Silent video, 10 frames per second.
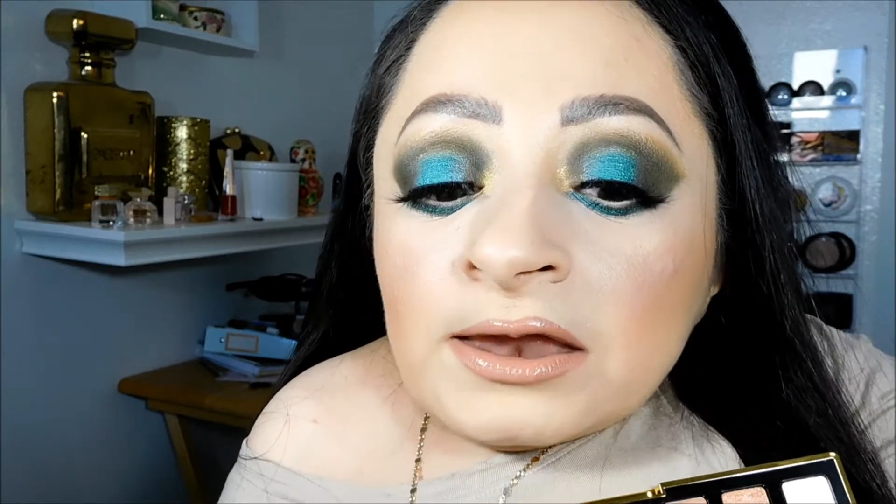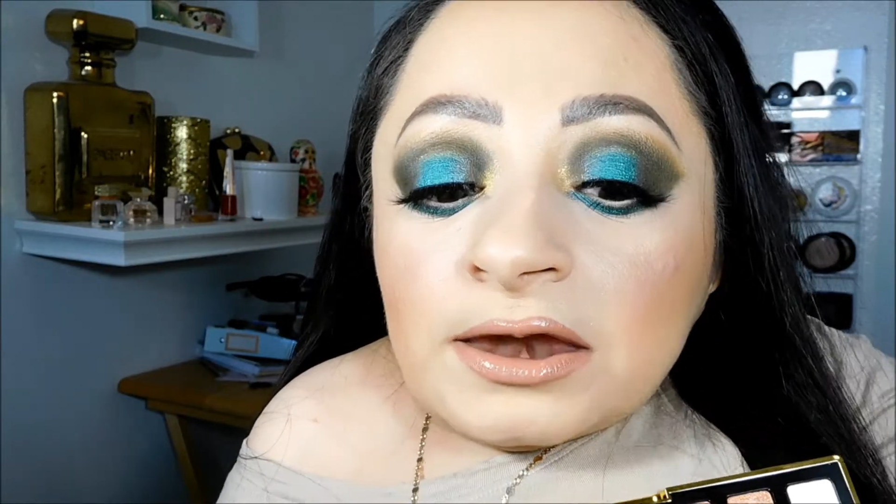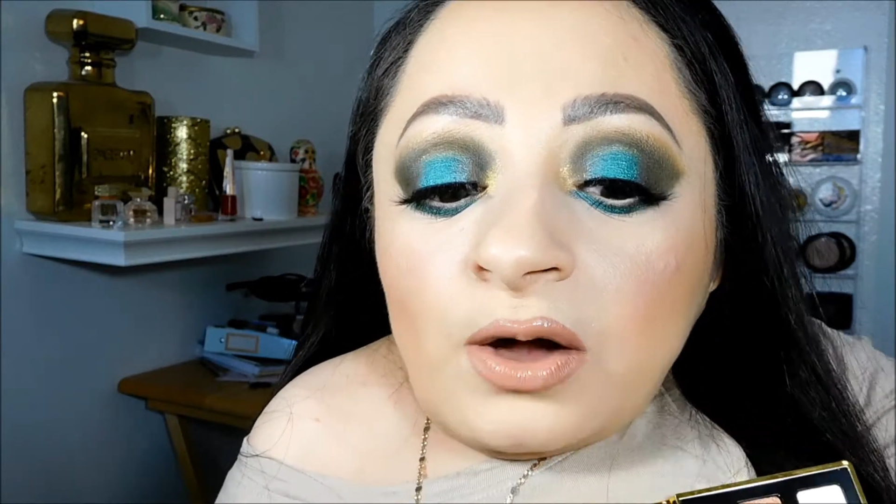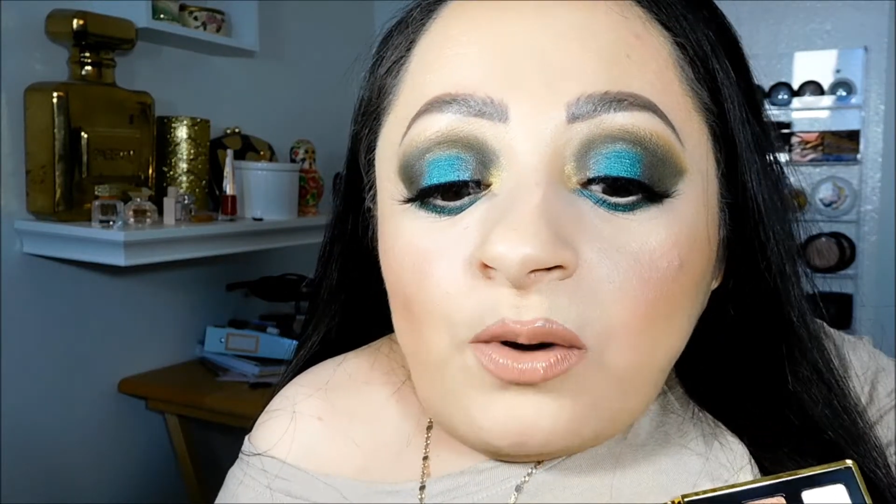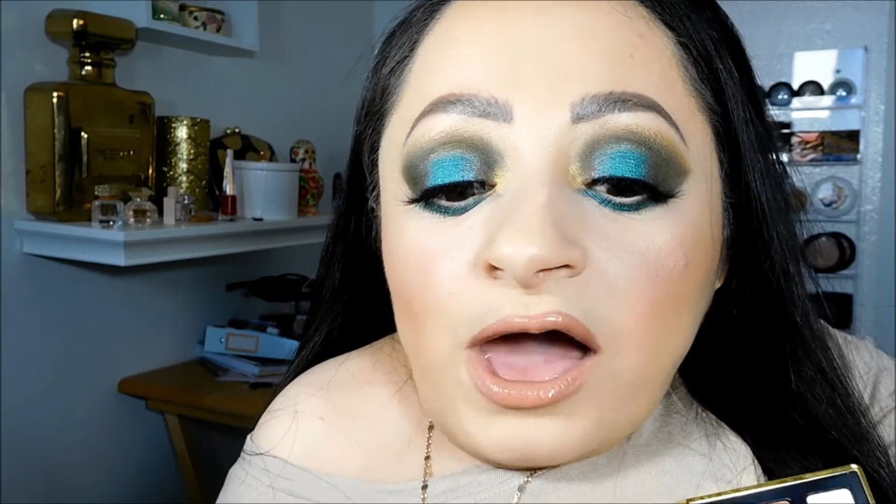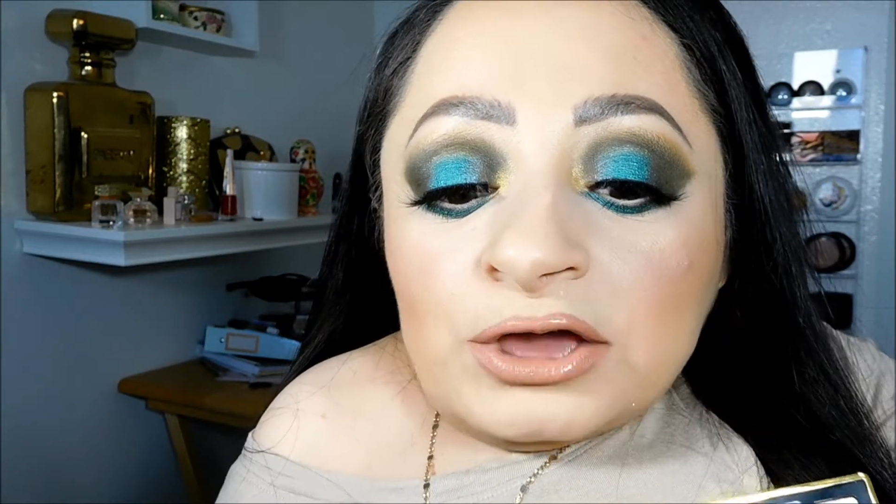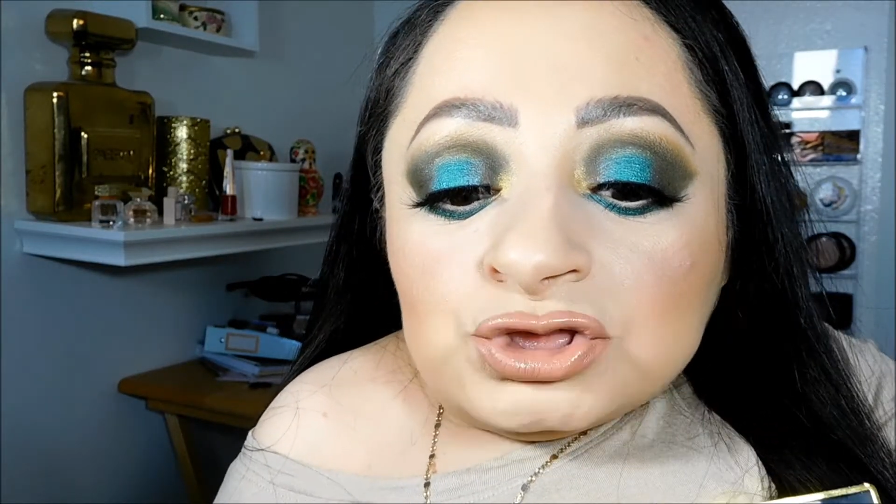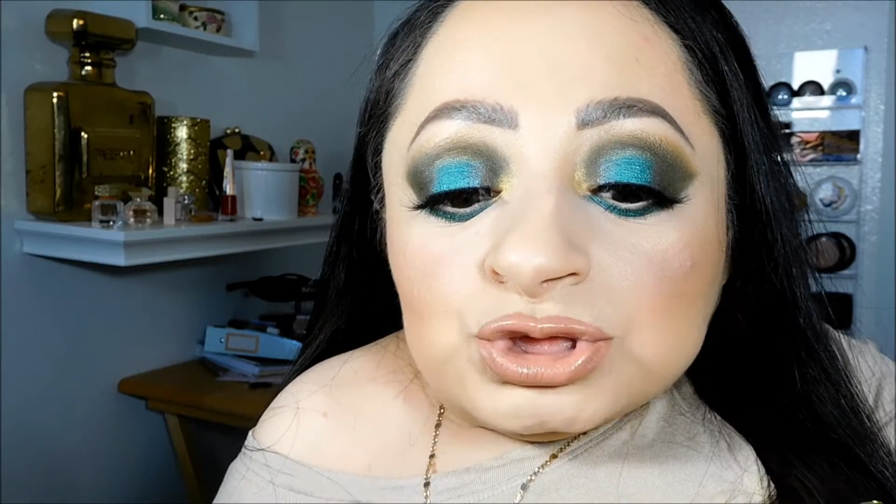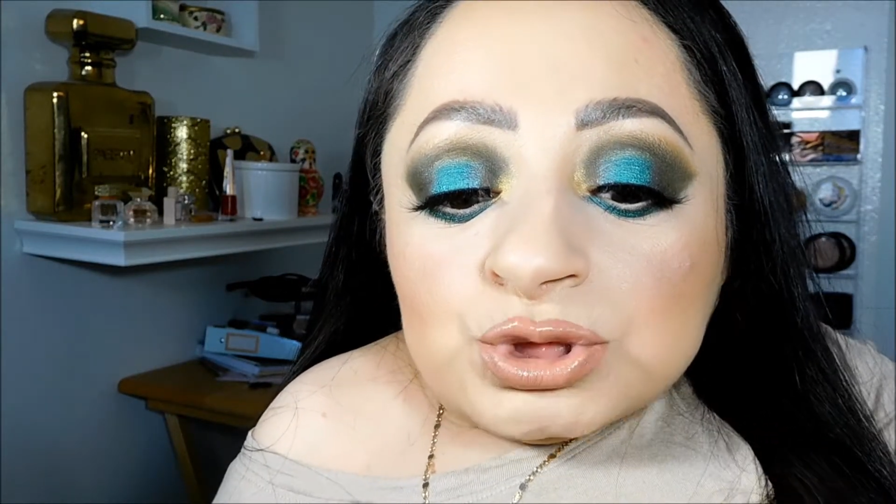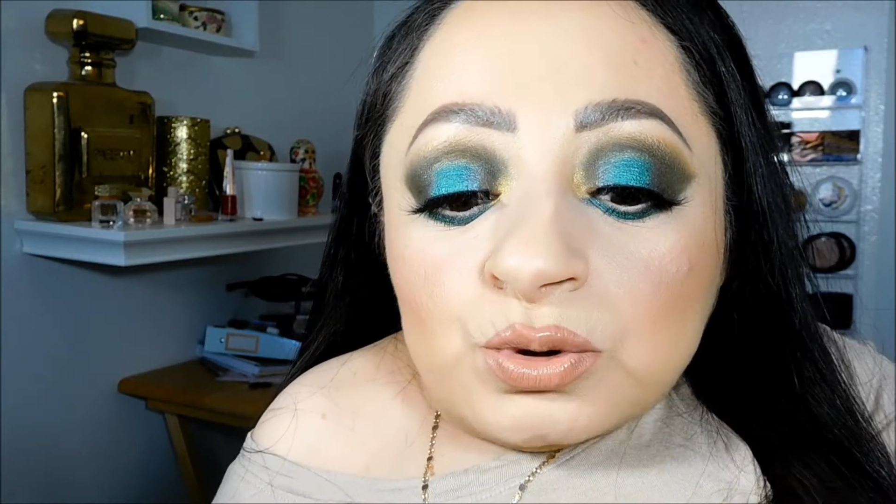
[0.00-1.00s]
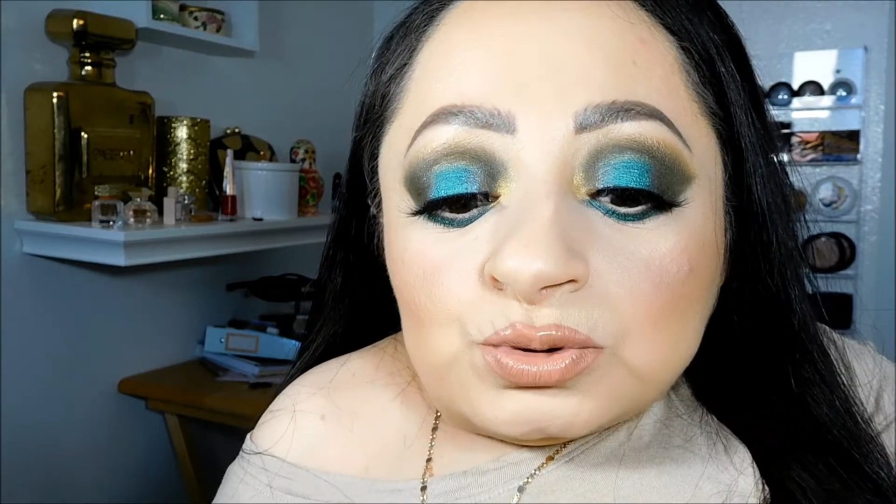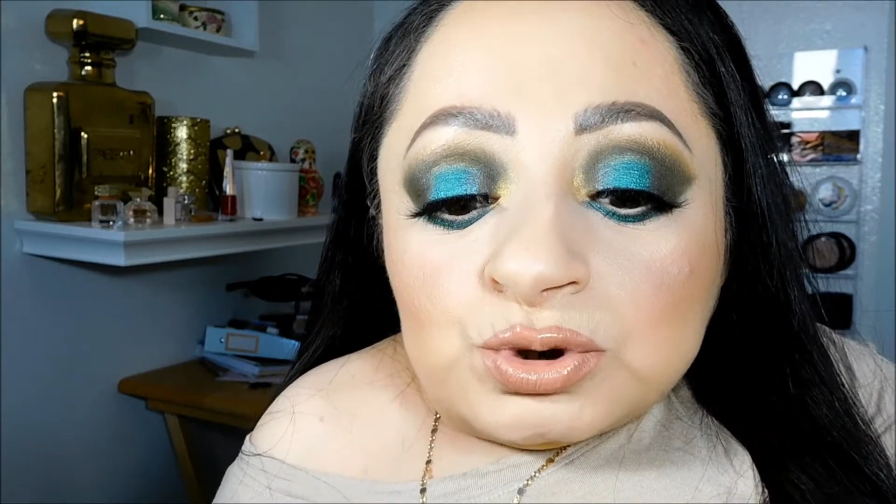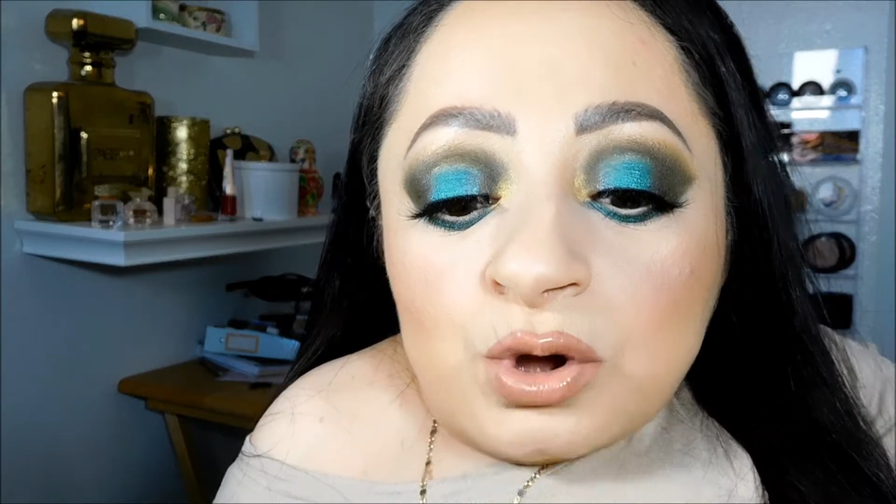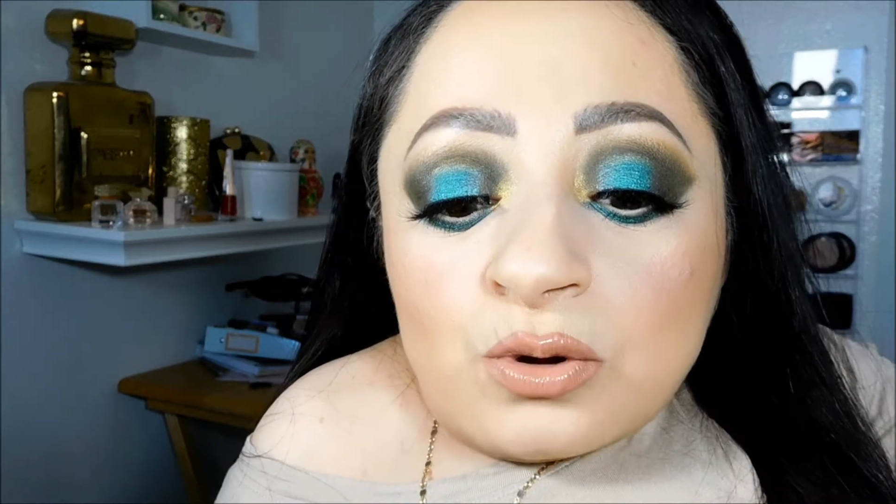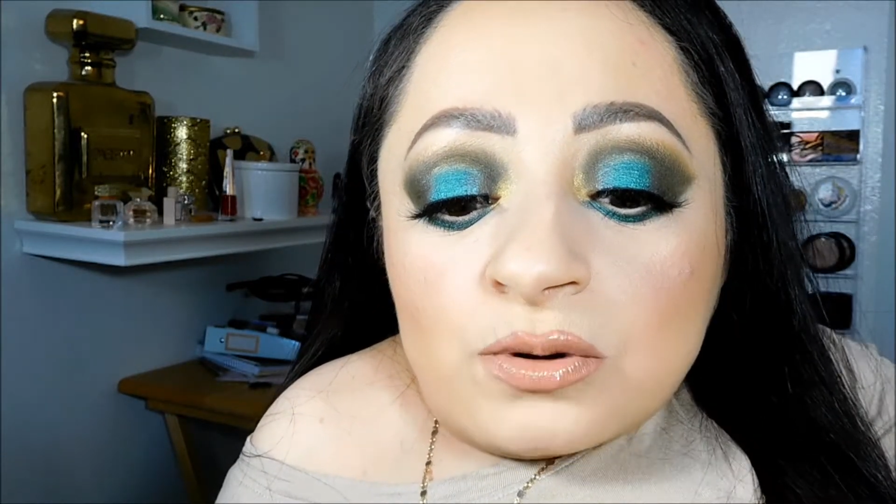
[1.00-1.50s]
Now I don't
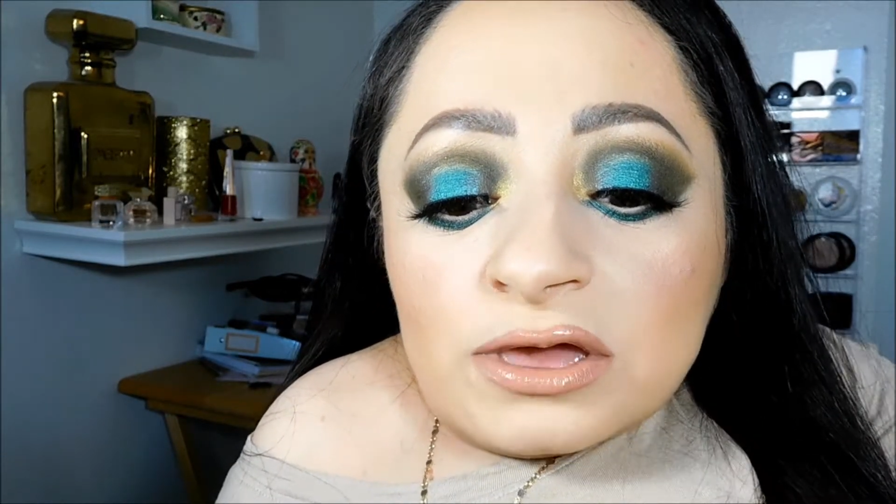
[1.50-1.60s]
know